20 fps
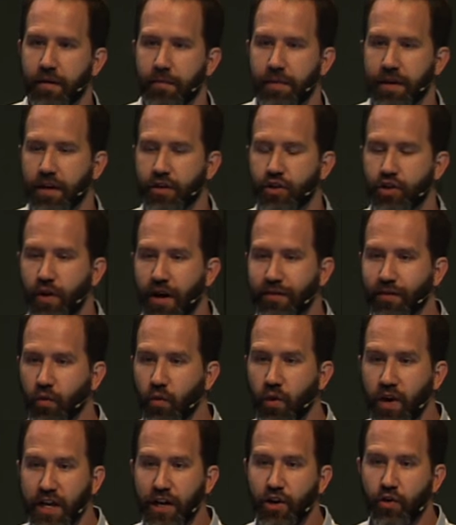Because you have a
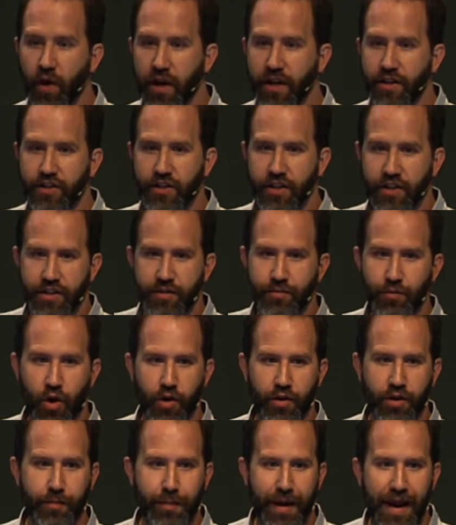really great system
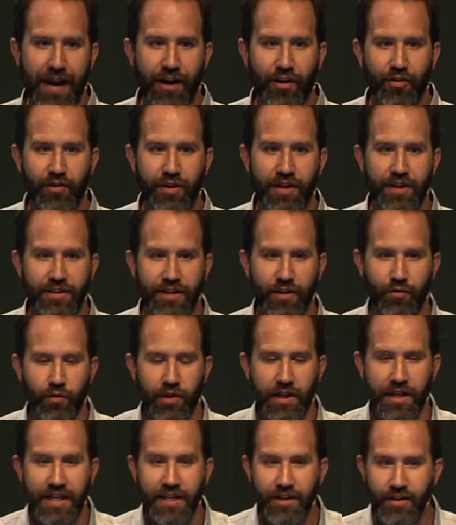called the pancreas that
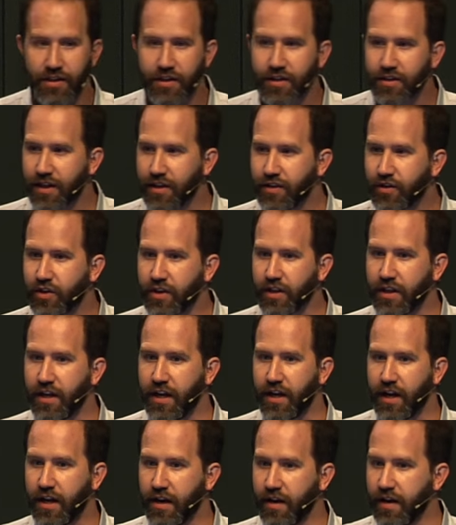releases insulin
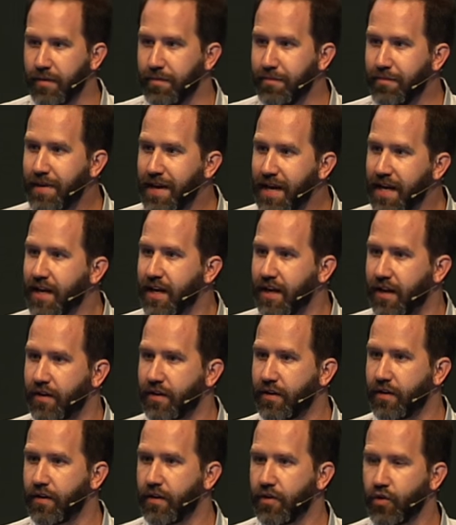in an immediate